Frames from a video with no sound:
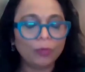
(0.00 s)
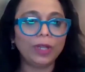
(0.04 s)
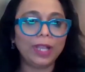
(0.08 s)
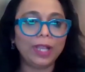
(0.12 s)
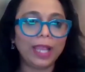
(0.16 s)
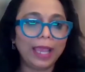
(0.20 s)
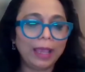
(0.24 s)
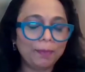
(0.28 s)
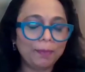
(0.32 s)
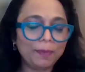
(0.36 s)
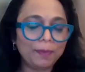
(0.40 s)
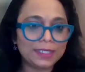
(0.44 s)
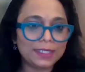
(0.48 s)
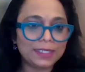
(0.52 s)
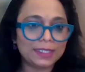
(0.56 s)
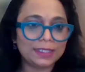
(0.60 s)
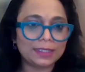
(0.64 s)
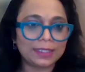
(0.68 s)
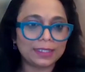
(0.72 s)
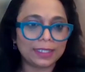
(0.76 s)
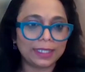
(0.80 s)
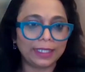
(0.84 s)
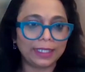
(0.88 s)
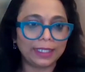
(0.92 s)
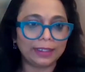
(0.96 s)
What happens
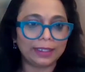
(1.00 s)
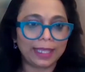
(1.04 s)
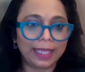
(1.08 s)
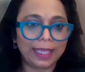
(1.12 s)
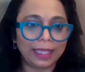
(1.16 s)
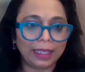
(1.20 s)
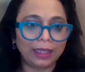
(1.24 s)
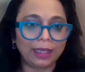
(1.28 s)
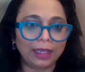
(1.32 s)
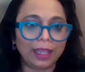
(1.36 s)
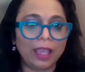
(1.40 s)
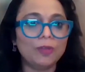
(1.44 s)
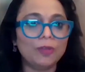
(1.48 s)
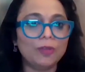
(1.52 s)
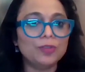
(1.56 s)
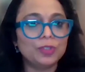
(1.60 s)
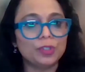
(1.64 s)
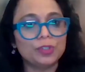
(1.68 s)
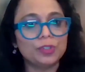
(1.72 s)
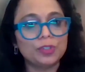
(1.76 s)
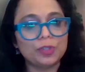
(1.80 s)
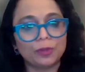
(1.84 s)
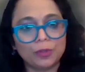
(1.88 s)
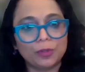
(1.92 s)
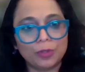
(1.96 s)
is it allows
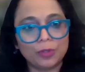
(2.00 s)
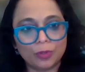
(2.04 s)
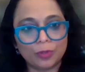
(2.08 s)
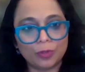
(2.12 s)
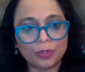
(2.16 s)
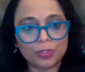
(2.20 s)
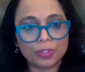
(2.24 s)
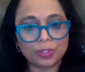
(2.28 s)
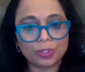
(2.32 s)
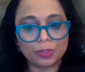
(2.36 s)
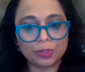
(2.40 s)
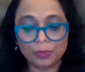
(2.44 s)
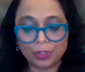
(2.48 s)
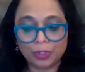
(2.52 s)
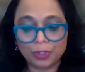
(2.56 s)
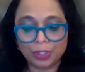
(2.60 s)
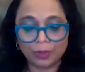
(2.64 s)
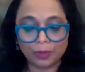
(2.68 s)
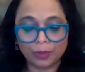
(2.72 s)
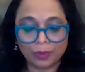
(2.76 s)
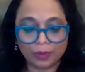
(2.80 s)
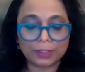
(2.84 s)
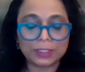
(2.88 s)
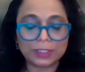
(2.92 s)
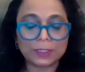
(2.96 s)
you to go to
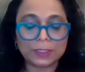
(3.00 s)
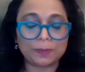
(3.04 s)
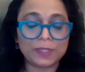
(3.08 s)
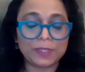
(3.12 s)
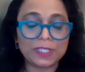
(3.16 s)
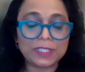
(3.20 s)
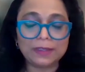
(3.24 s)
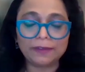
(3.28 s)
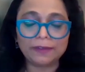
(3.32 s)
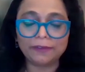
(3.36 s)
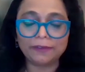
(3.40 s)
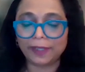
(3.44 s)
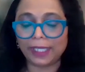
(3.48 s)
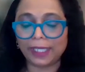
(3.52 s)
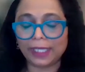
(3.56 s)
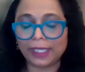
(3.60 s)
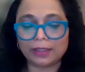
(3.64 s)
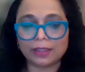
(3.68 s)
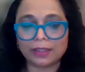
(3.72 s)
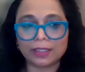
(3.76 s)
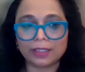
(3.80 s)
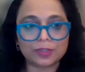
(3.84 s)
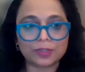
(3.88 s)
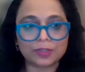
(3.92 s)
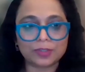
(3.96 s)
your specific
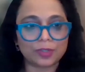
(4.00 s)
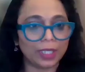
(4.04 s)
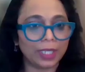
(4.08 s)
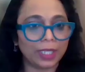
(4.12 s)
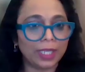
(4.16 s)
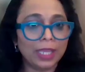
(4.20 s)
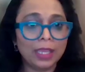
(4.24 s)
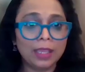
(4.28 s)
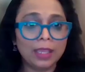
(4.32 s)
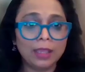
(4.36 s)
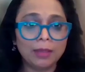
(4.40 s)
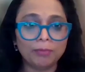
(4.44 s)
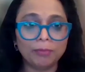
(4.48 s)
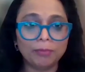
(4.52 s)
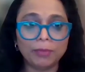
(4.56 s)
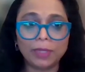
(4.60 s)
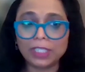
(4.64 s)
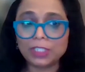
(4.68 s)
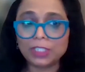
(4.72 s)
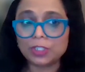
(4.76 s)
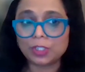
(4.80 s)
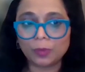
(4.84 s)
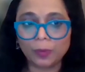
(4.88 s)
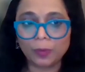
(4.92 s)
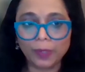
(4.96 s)
industry
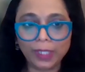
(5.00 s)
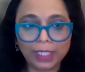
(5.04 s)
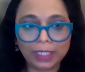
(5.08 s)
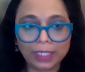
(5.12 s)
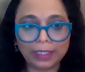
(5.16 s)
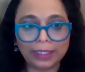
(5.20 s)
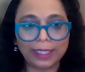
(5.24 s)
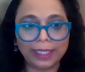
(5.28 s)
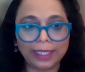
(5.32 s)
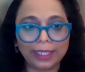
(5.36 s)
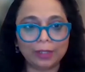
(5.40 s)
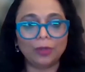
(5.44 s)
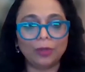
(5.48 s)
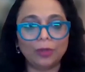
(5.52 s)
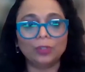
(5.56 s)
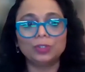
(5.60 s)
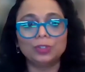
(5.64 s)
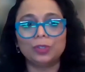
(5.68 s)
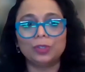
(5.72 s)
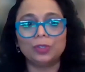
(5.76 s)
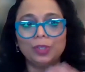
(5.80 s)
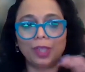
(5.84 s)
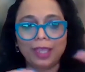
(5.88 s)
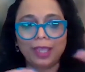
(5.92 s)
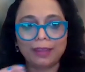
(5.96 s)
much quickly, and
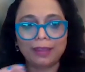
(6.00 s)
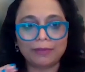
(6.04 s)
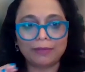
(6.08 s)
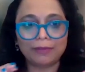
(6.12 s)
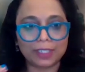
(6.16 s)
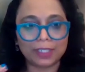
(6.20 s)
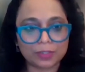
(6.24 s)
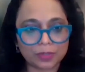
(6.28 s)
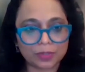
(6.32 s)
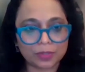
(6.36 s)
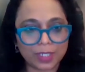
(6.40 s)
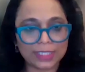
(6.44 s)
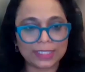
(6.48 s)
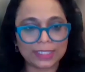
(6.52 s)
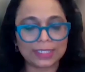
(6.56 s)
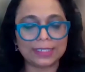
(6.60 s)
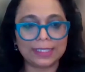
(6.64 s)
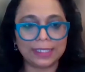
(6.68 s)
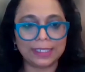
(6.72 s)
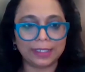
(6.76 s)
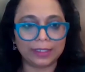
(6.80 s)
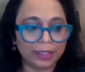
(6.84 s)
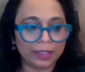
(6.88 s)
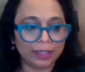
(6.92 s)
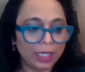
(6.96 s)
also you have a
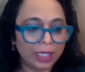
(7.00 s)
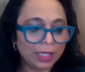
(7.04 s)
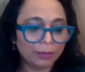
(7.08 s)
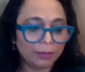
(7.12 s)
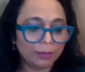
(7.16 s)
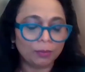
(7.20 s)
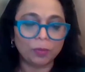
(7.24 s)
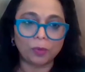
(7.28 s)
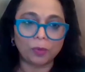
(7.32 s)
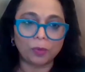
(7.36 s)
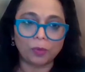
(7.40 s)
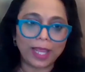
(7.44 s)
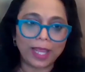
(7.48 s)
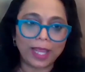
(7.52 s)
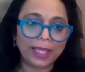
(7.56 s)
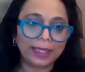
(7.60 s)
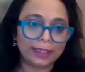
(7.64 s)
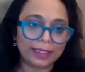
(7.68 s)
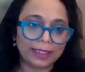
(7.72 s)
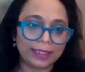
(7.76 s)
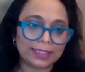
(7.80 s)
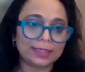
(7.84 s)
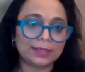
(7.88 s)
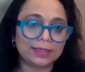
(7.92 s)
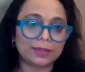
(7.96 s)
trusted
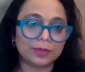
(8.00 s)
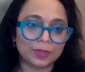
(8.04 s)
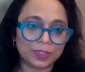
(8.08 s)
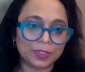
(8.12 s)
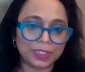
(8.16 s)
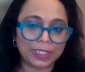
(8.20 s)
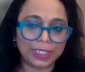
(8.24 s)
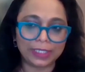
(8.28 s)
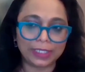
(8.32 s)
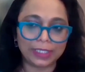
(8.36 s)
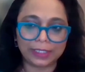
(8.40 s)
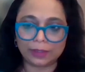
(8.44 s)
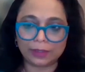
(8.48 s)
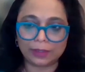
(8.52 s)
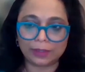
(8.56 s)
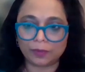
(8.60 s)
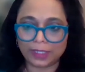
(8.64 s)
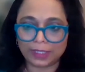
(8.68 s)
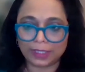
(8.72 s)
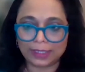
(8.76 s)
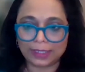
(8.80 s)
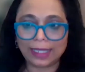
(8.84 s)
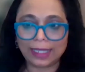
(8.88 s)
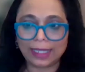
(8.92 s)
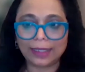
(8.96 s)
brand associated
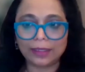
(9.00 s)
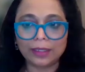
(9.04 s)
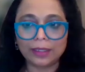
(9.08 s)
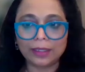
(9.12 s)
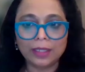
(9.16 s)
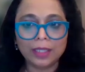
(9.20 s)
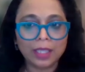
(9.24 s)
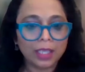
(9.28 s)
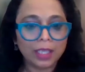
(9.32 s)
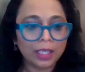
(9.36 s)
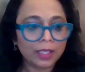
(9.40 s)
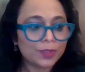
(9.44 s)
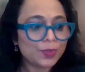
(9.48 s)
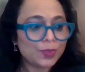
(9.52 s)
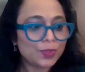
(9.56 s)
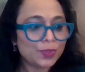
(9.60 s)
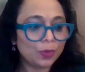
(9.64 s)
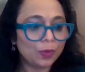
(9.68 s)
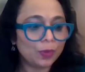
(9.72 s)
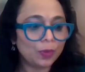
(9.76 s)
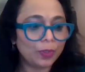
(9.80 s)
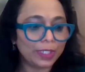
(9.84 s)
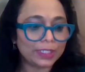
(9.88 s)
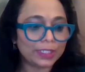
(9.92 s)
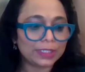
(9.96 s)
with that.
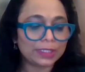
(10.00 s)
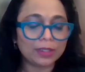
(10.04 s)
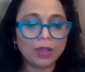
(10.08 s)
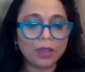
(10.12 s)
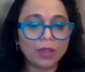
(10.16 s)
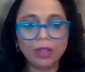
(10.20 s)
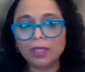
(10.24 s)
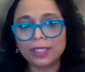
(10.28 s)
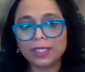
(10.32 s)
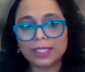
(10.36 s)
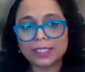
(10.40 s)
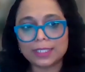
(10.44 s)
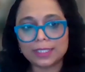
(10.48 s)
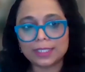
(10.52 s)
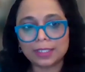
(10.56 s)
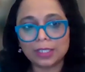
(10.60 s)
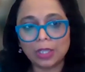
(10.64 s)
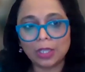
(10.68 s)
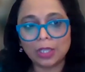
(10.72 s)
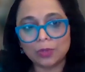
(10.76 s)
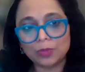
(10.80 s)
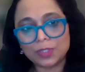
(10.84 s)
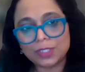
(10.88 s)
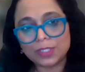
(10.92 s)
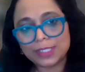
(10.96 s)
So it's called as
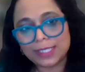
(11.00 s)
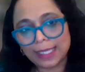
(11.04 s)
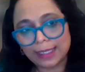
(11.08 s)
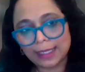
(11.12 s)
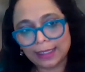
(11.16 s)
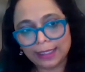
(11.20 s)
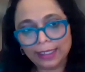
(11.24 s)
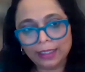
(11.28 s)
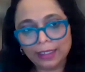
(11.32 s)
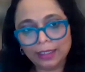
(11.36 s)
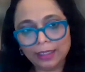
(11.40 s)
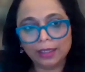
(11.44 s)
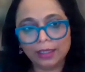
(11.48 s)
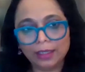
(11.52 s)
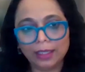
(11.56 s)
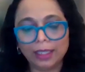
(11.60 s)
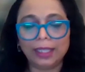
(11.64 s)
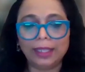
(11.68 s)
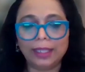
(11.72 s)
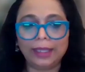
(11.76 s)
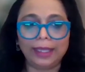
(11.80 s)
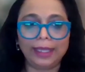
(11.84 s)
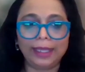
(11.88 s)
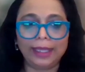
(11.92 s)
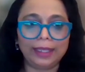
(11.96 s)
co-selling,
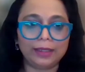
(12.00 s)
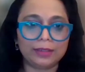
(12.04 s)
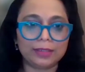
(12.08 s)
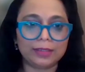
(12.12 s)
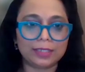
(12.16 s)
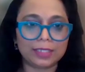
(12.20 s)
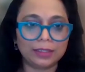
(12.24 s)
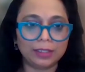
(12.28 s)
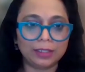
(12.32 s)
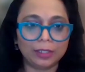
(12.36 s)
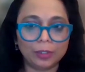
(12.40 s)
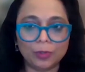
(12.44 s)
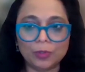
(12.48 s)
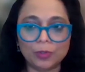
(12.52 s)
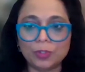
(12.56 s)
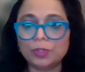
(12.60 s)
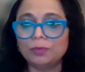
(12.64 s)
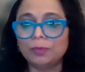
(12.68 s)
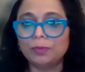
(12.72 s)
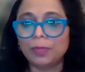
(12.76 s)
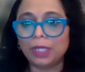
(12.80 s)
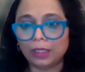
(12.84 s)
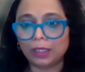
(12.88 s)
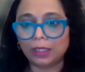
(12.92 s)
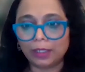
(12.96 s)
and the
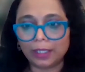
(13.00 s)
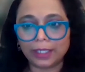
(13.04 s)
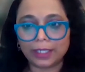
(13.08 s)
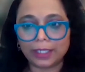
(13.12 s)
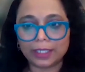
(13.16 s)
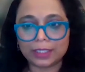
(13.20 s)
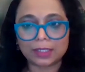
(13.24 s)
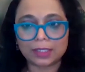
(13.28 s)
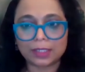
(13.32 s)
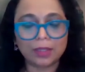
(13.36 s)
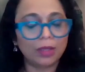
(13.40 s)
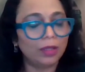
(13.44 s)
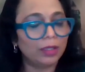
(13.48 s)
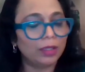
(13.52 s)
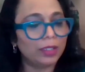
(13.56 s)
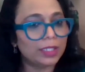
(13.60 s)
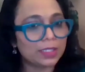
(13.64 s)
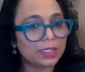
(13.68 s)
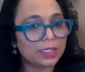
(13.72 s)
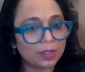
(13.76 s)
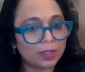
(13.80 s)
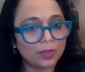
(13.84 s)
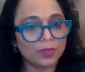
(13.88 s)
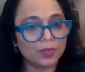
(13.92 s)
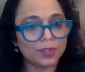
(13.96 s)
go-to-market is called
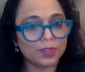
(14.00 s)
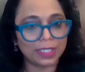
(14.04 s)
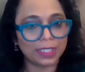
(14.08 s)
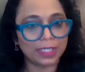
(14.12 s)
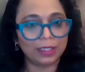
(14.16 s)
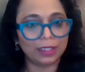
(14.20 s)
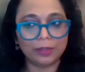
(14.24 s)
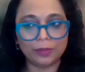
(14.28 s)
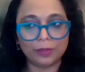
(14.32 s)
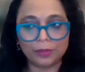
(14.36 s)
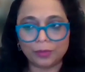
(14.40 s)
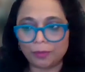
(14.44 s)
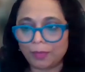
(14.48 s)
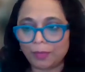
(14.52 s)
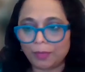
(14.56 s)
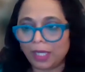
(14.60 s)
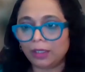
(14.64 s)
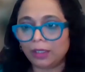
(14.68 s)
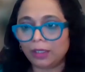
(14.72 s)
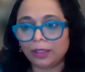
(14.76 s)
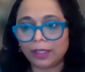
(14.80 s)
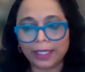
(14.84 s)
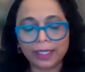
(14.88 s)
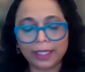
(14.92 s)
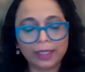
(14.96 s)
as co-sell
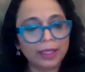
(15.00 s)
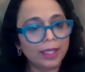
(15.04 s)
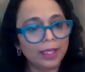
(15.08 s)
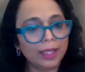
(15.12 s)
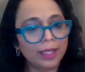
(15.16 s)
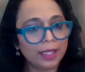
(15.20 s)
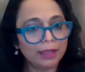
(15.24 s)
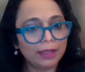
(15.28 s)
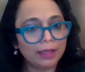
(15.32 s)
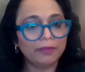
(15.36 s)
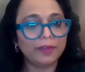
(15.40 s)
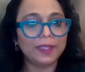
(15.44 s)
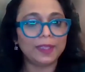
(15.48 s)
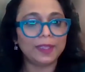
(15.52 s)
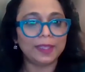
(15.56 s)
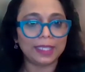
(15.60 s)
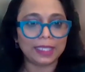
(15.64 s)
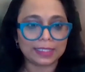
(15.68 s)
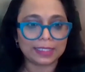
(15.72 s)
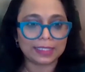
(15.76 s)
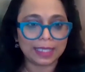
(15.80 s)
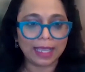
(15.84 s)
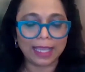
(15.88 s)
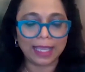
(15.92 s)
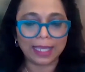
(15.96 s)
go-to-market with
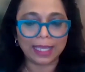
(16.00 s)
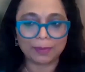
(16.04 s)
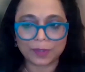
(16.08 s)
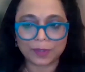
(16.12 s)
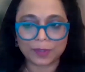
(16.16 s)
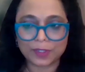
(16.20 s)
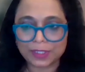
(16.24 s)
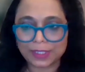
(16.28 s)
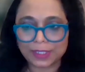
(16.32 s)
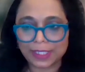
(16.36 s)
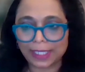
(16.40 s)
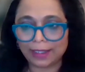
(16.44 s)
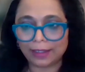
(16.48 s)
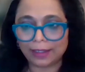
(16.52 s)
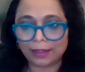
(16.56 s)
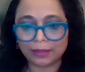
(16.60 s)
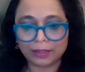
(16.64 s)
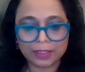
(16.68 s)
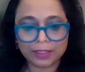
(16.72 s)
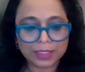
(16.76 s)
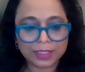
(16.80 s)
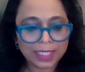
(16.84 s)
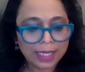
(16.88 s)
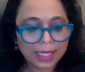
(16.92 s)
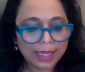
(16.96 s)
these
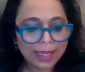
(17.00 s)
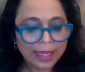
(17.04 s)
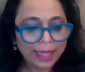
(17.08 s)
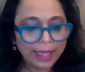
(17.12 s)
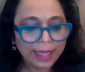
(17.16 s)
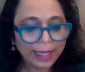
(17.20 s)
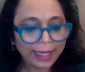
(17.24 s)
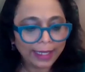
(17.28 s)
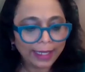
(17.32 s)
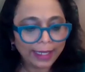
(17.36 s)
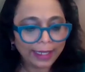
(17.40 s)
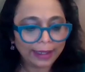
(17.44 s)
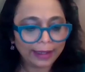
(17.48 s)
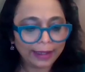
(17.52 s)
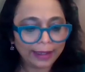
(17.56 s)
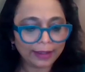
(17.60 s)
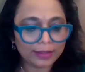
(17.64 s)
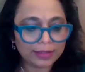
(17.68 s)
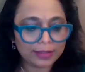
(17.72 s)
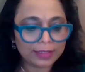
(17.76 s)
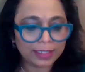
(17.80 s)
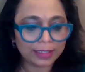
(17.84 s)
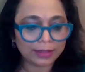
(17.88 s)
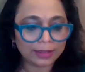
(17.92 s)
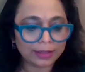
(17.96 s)
hyperscalers.
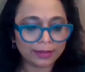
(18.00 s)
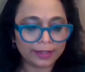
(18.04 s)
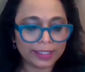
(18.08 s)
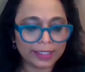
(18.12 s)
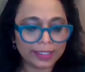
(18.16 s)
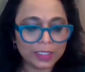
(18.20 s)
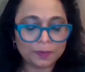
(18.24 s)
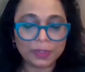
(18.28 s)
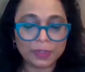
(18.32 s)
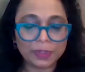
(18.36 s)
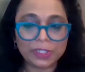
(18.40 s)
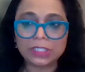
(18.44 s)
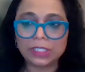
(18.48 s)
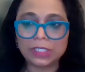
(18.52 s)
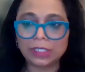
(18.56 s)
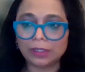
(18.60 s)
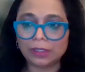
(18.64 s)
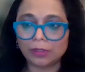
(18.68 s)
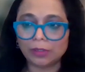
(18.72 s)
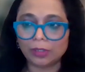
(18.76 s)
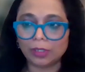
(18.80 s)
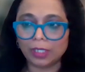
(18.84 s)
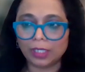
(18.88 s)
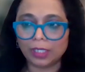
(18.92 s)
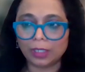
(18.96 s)
And this
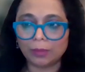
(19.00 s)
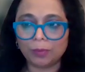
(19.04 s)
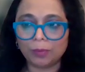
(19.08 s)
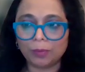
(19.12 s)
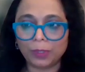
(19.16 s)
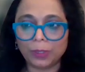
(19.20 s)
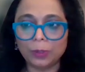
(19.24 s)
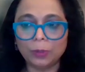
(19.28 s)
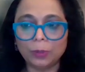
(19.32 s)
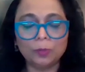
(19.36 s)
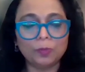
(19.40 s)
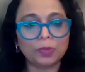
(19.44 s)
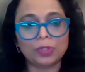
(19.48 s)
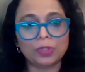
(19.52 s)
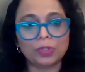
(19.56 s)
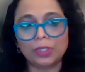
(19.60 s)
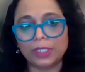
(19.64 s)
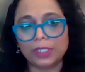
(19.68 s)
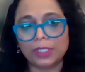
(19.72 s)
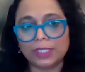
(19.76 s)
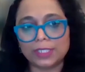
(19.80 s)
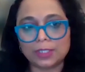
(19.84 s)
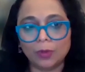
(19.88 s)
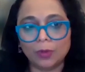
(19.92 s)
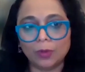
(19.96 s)
particular
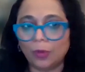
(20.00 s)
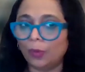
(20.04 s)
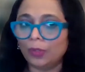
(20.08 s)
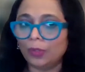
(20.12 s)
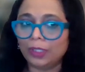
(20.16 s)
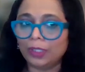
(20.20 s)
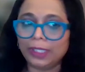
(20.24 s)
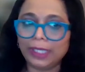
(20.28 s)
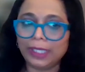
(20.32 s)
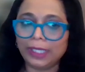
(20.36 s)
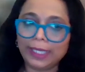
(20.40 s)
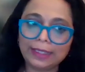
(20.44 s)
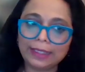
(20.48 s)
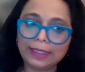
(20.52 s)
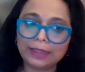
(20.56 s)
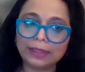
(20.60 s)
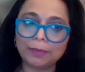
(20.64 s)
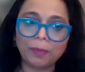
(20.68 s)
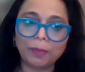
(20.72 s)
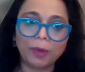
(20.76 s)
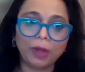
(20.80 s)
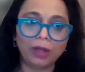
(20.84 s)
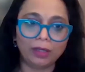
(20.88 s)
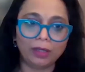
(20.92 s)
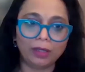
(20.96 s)
blueprint, only the
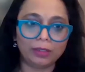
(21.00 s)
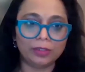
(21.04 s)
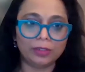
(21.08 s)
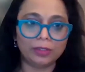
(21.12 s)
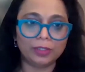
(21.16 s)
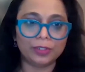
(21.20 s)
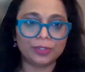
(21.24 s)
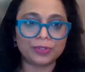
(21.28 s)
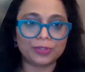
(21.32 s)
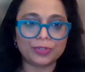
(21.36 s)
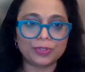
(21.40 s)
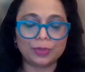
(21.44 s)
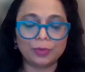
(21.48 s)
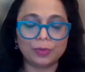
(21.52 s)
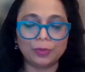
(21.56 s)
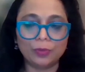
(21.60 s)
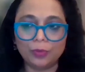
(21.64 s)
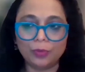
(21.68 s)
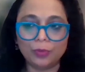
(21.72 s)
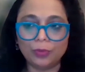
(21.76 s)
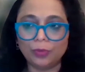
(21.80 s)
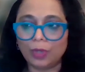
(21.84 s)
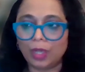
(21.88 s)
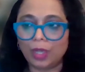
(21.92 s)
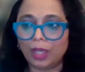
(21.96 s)
partners
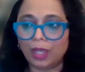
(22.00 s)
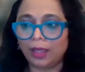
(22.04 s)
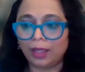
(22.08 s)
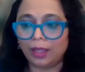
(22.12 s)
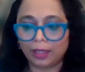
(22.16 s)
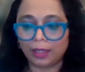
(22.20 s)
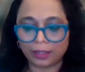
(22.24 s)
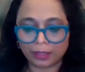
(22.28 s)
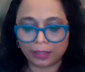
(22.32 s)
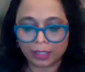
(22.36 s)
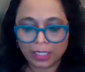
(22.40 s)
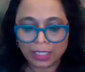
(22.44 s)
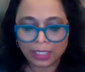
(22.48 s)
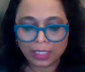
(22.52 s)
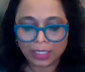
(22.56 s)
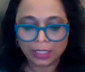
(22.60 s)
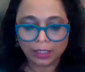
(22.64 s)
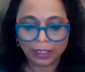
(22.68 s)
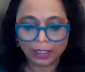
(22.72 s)
who are